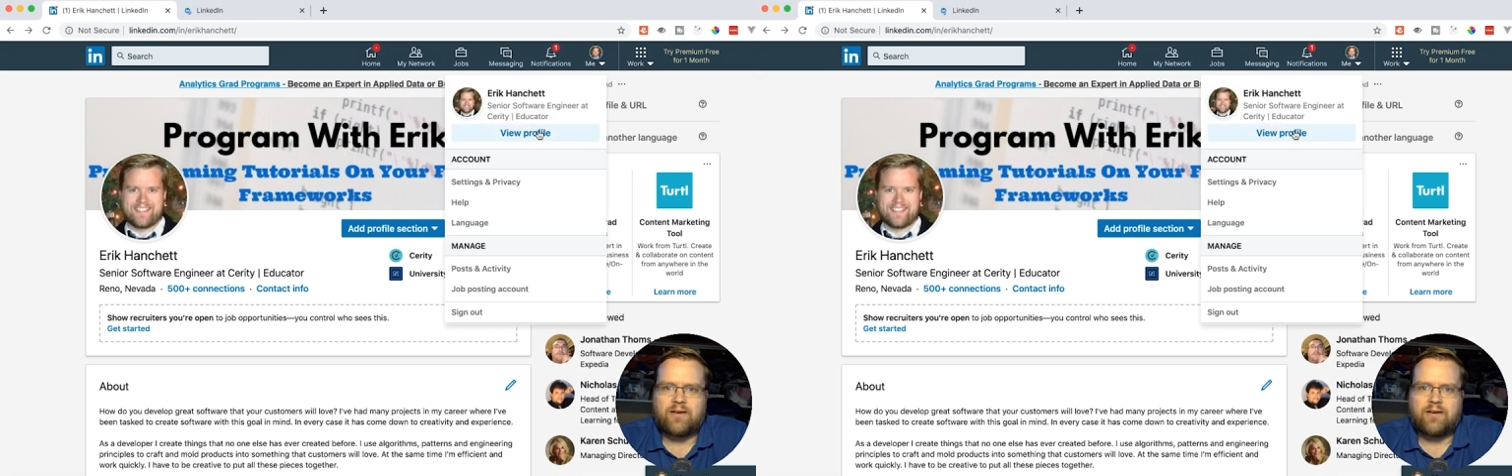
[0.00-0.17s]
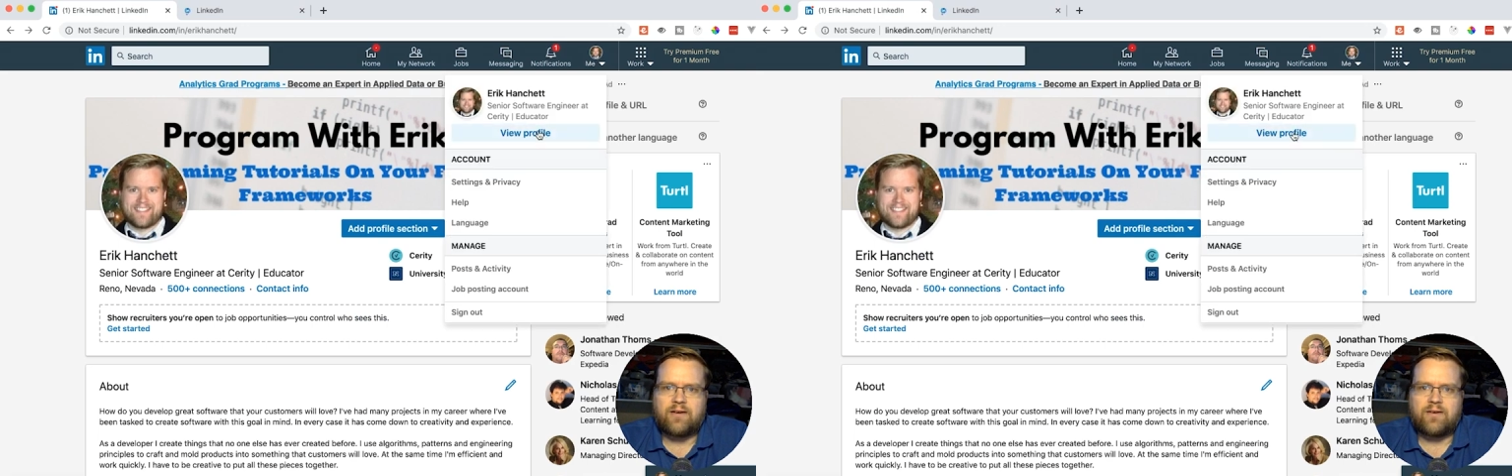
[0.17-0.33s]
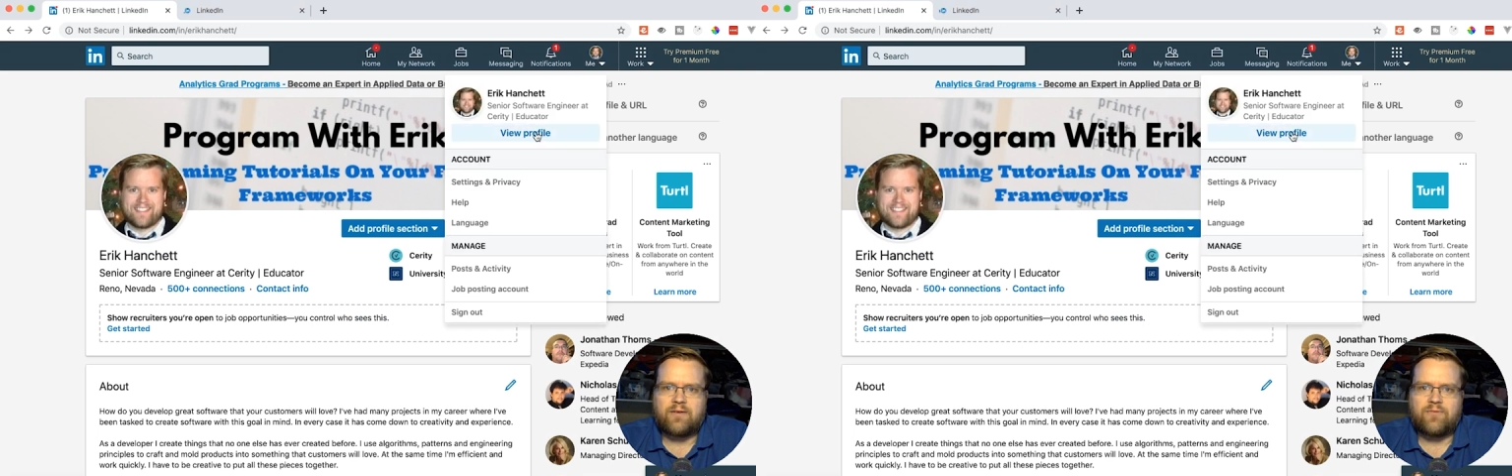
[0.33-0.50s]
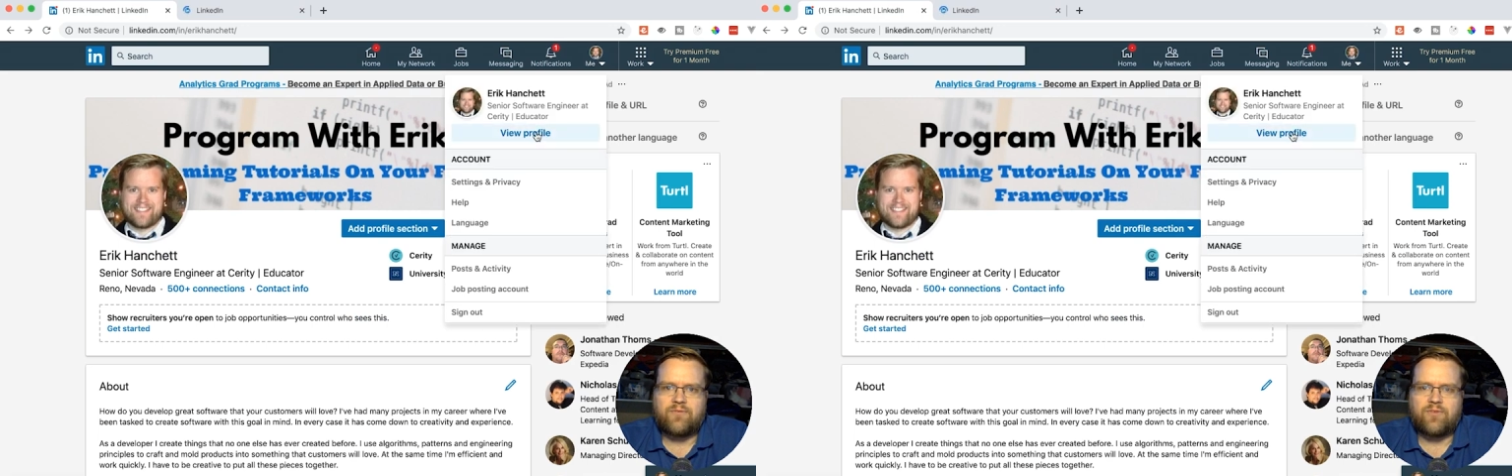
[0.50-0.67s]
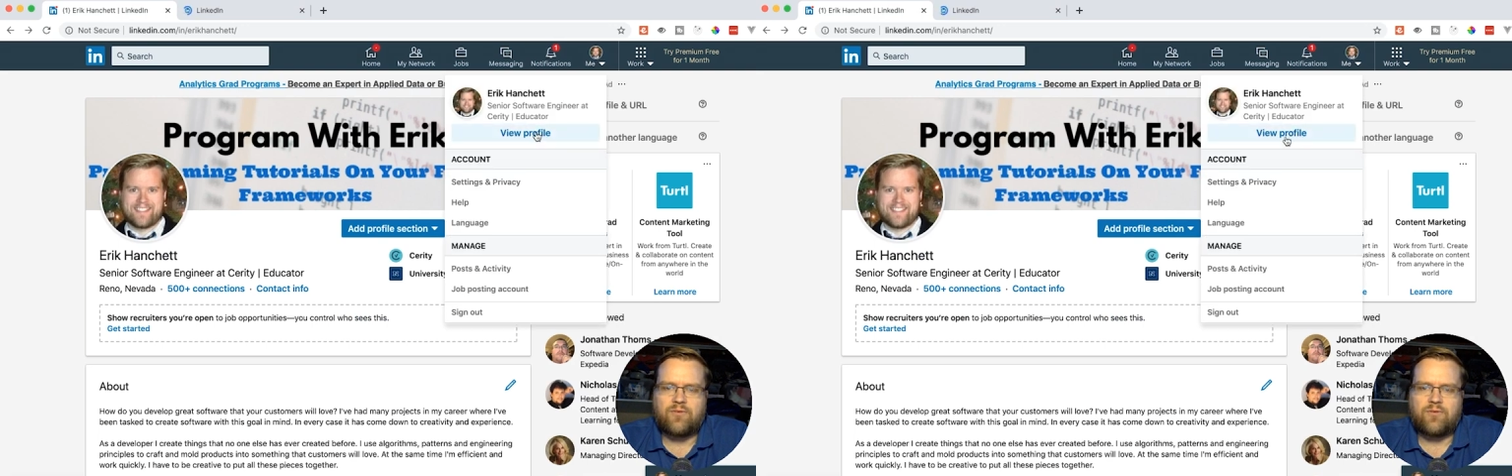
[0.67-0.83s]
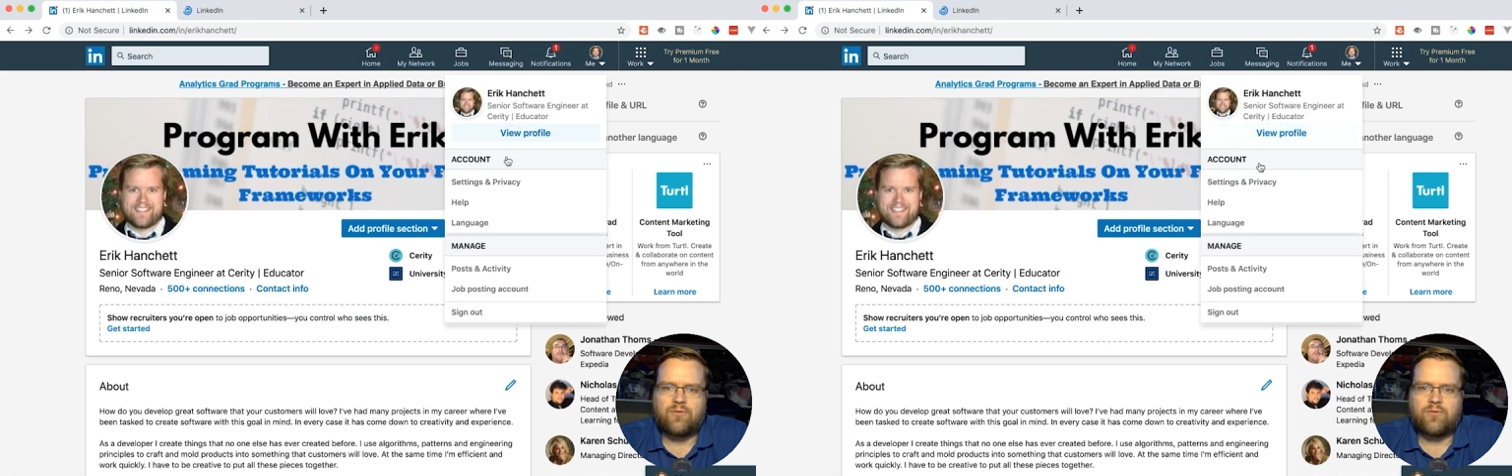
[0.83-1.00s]
uh,
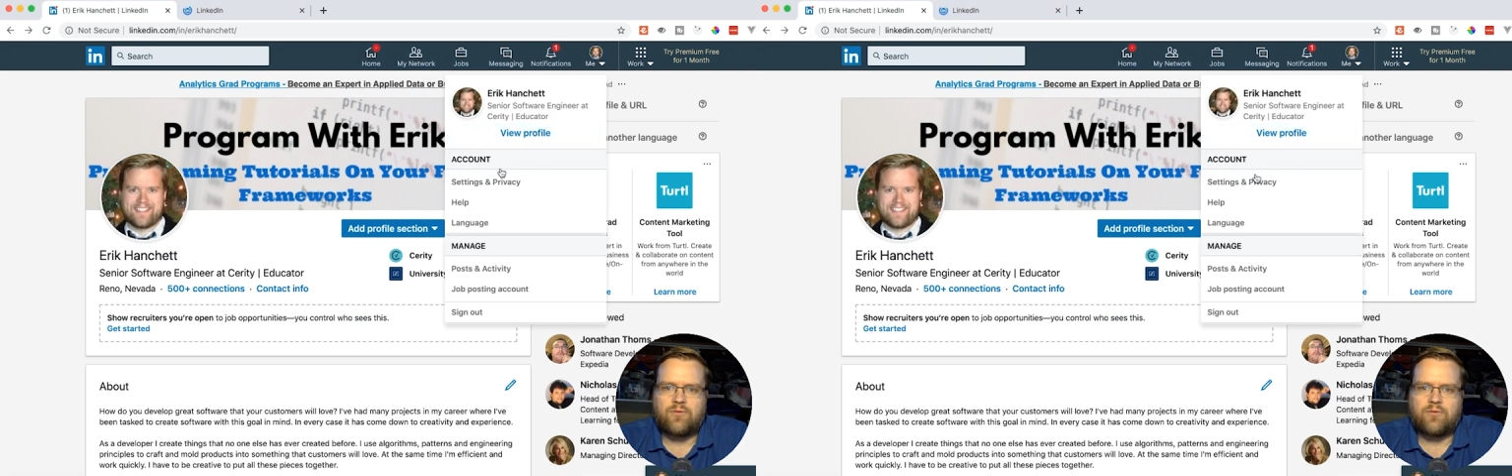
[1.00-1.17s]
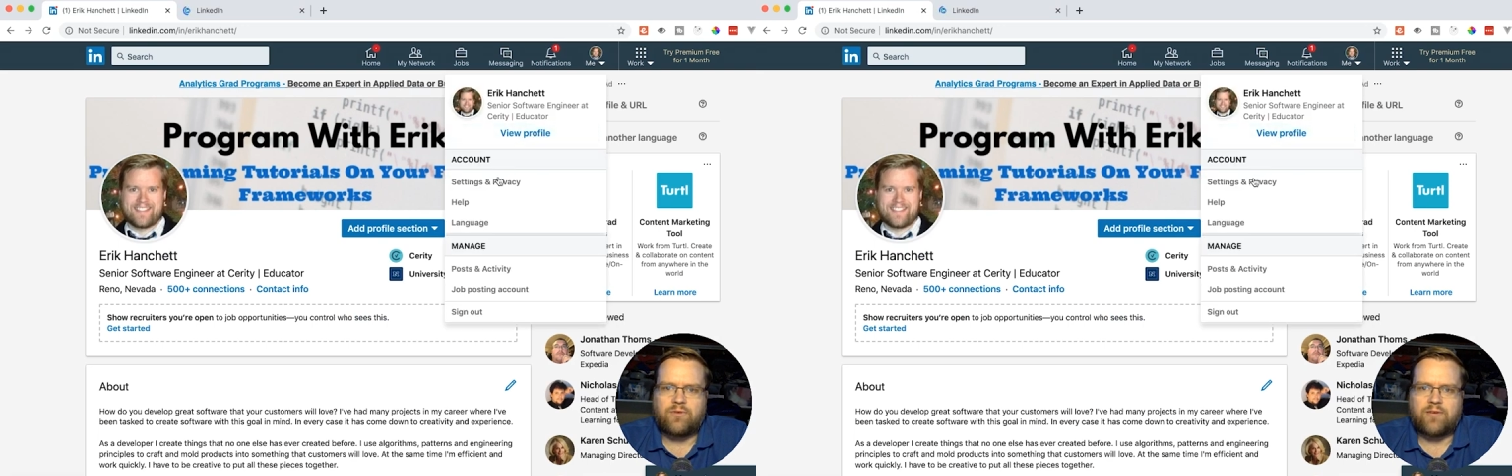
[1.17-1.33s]
view